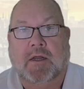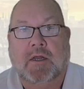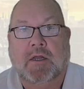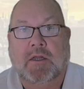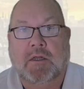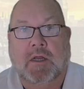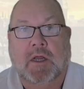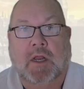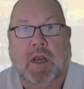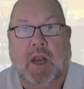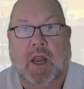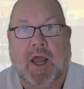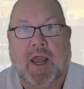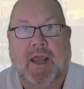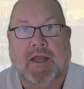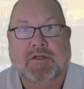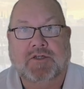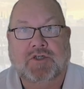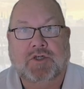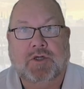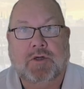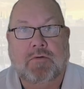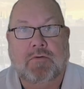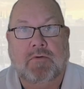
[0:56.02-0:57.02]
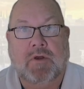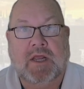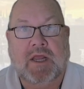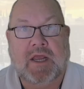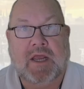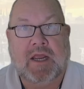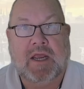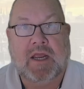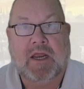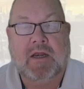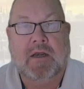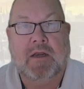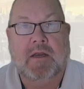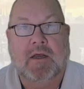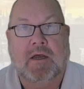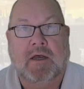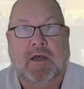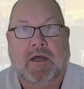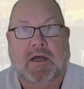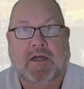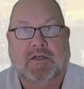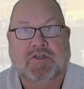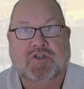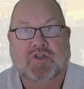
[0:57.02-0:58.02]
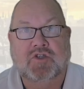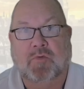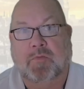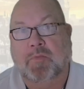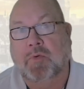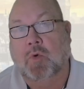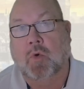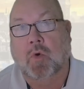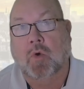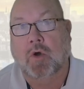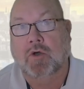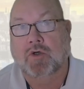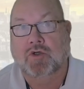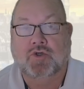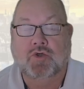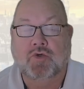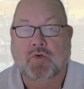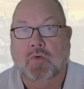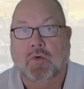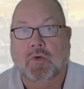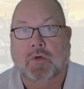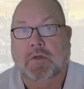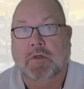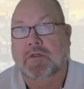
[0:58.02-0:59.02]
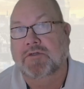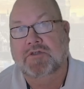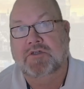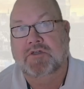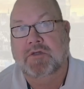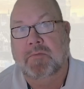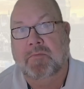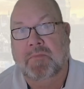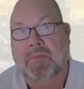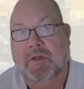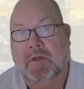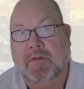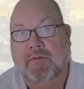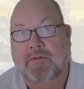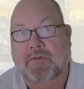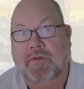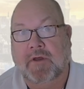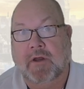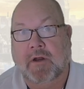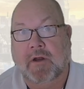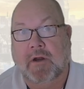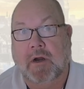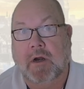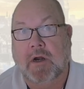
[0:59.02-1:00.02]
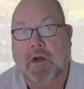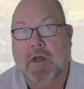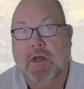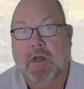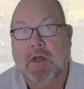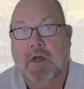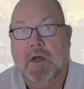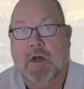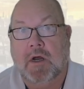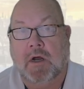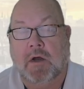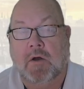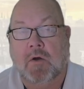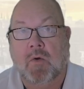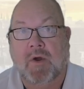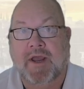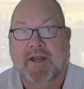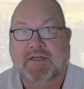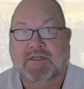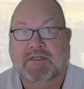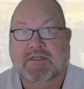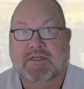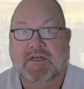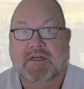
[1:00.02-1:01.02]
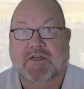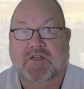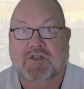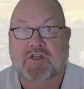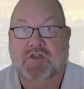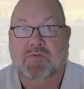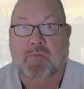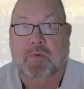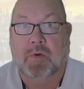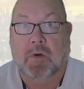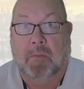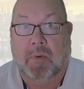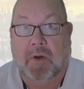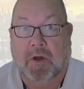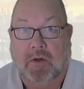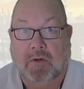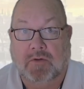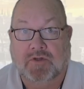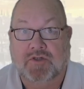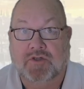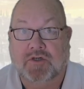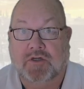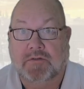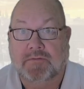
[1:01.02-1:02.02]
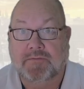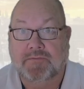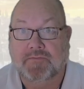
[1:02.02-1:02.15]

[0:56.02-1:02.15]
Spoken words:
clients who need support tools to build their Oasis proposal.